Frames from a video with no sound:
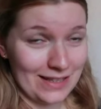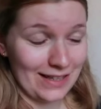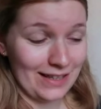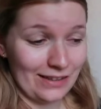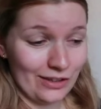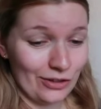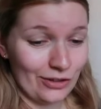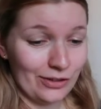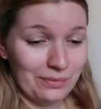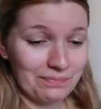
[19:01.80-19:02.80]
a little
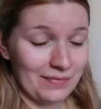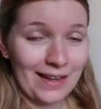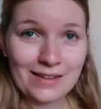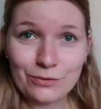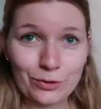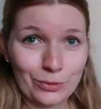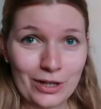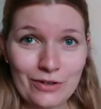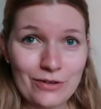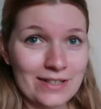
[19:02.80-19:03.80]
girl, and for
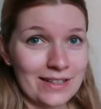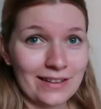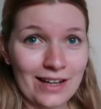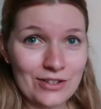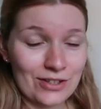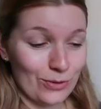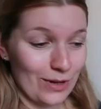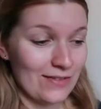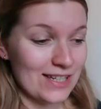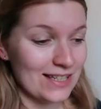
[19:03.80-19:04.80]
whatever reason I just
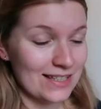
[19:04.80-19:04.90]
craved it,